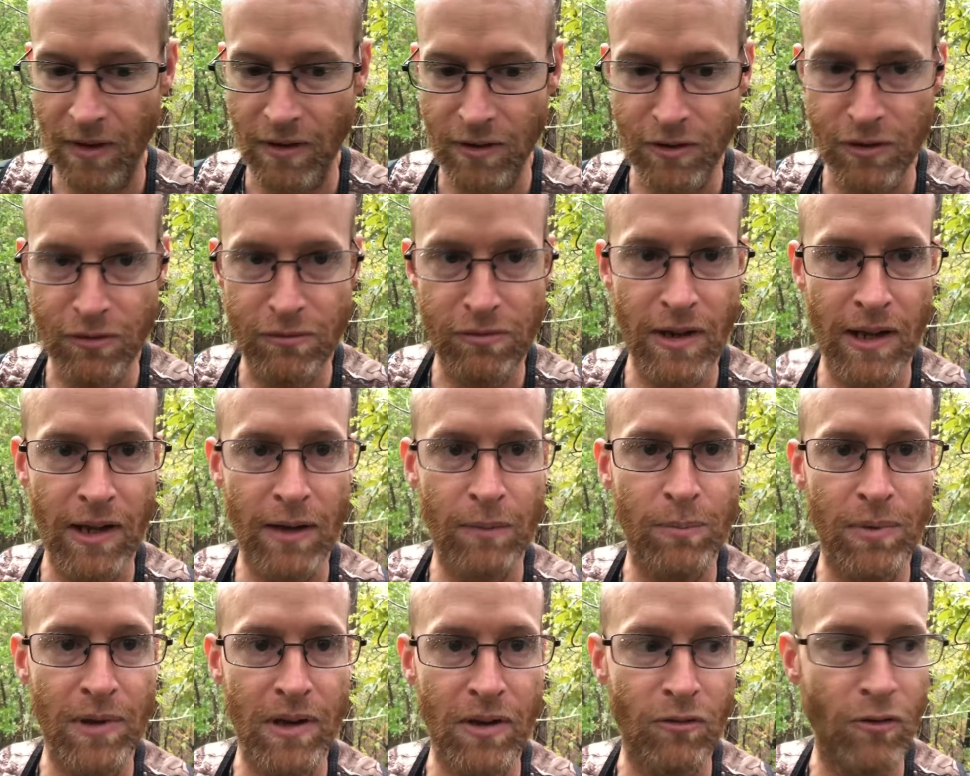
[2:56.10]

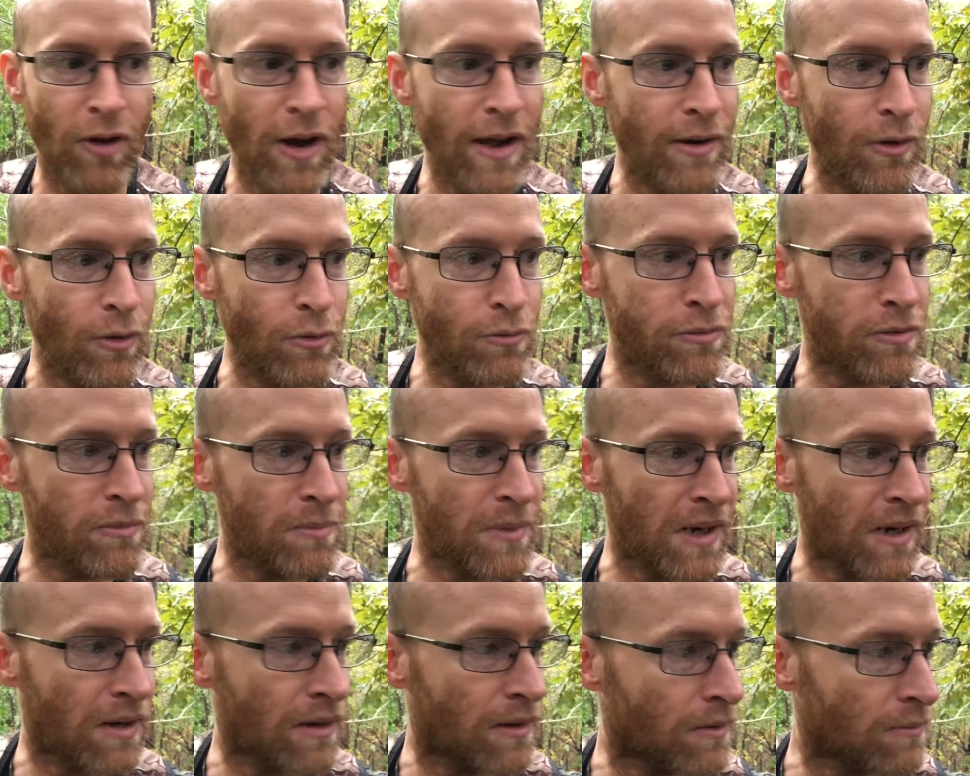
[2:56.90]
developing right over
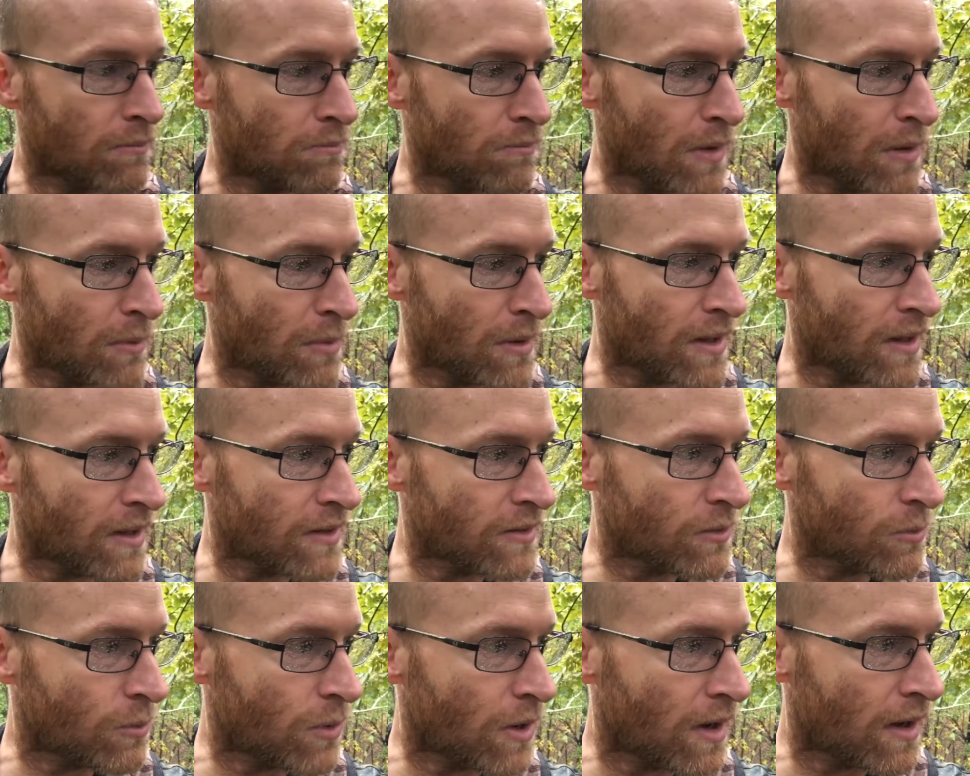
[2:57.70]
me. Maybe
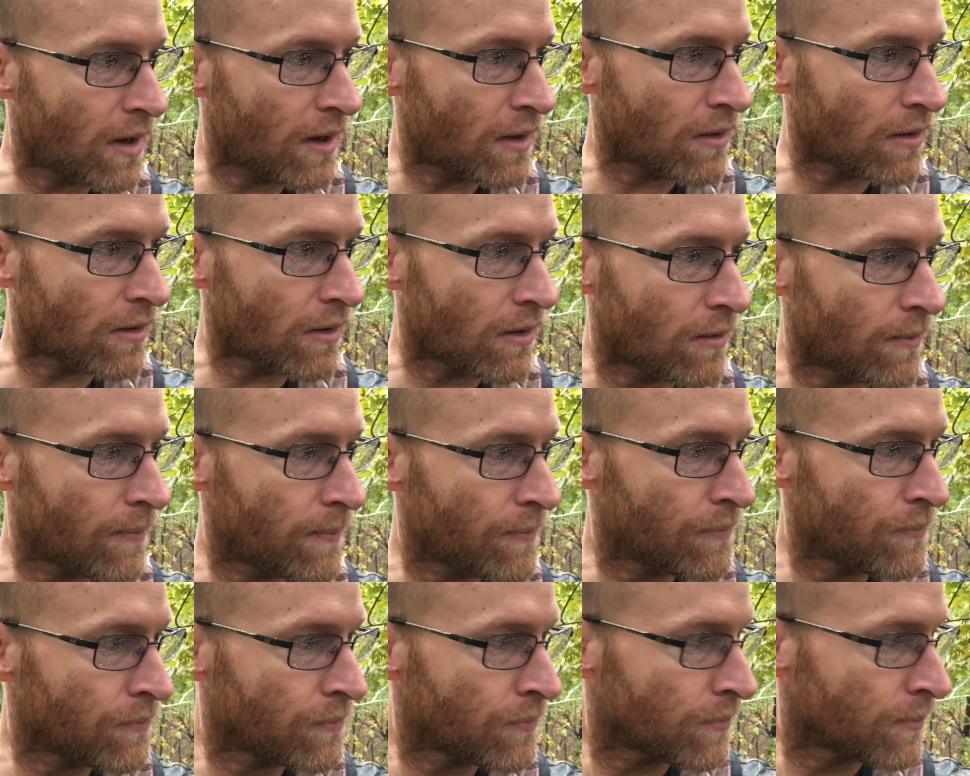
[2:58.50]
that's why, or
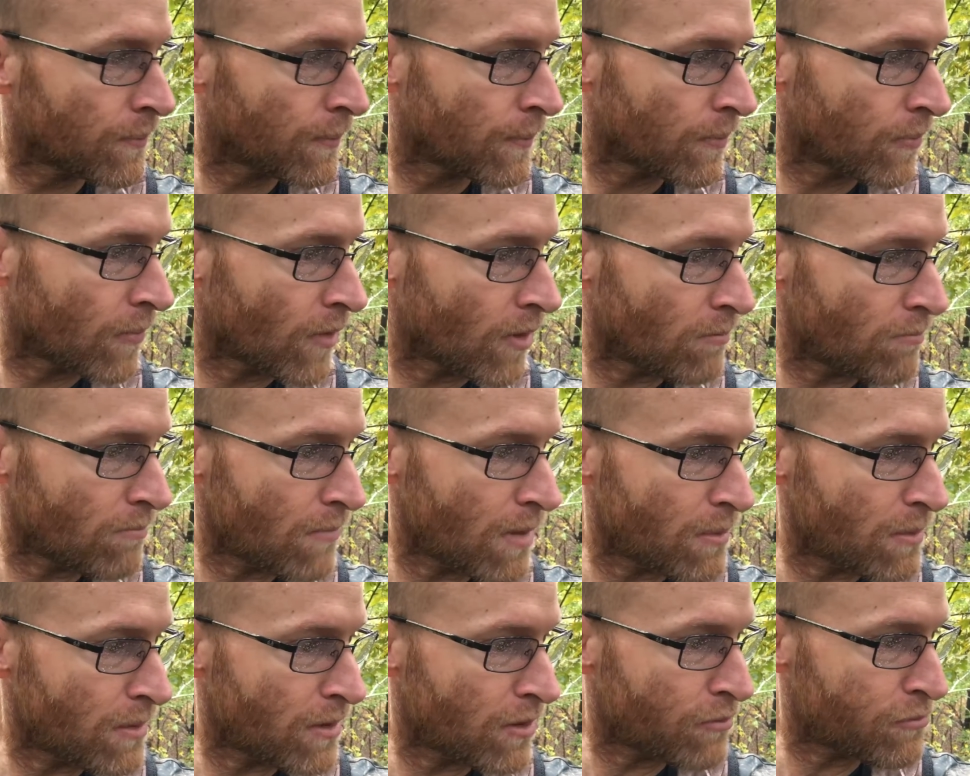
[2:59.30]

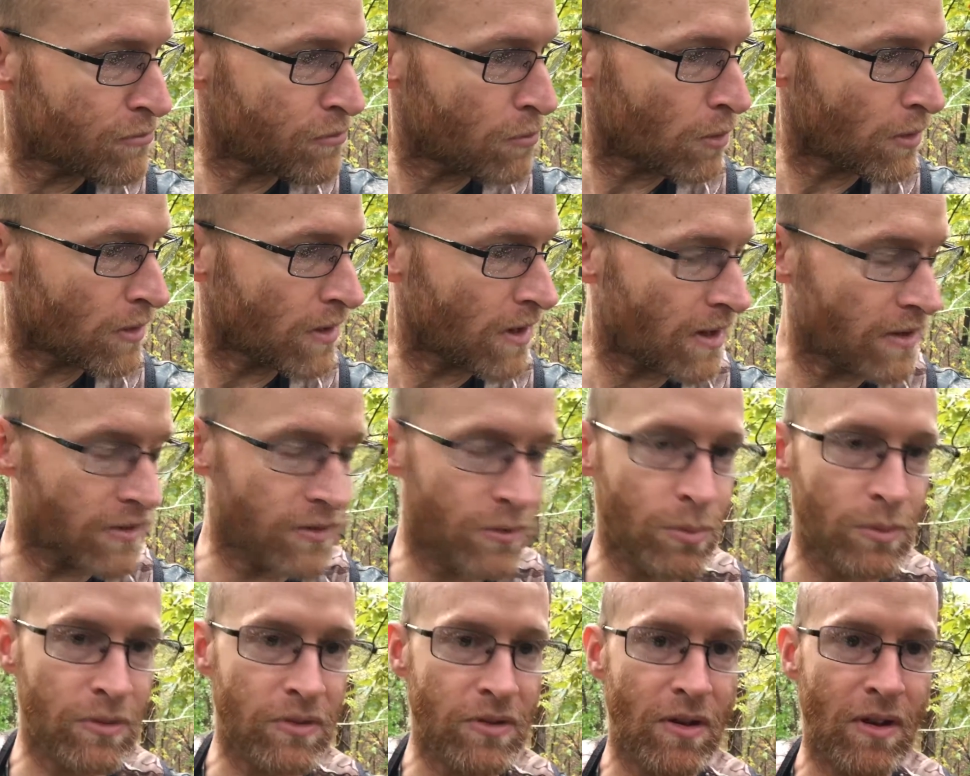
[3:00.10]
maybe their
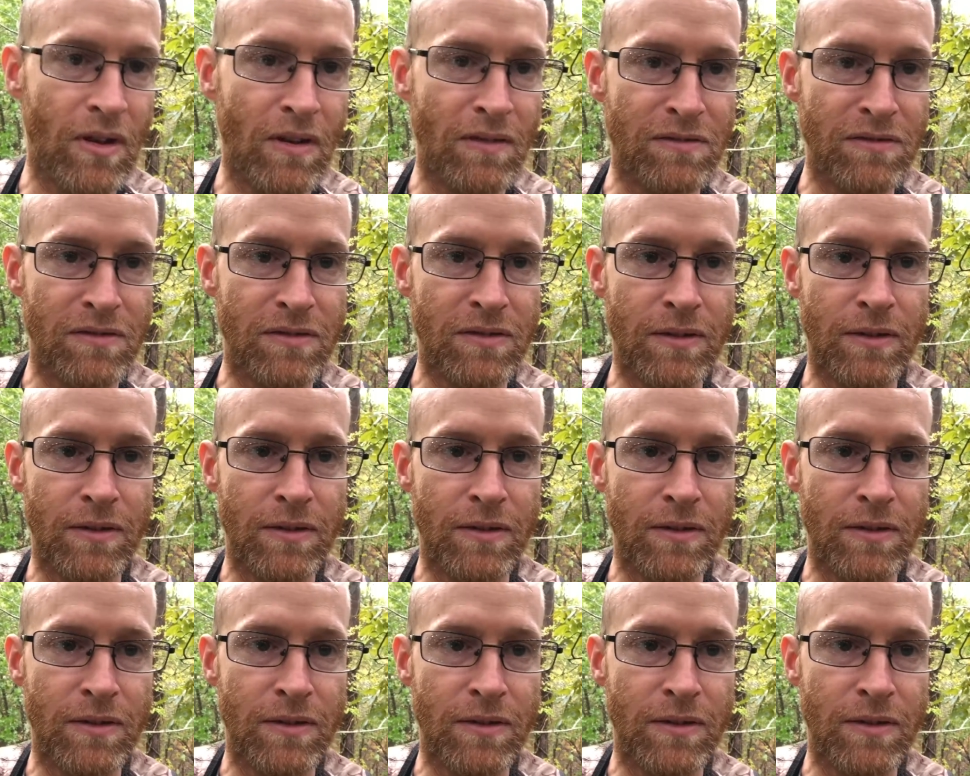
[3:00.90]
forecast was off.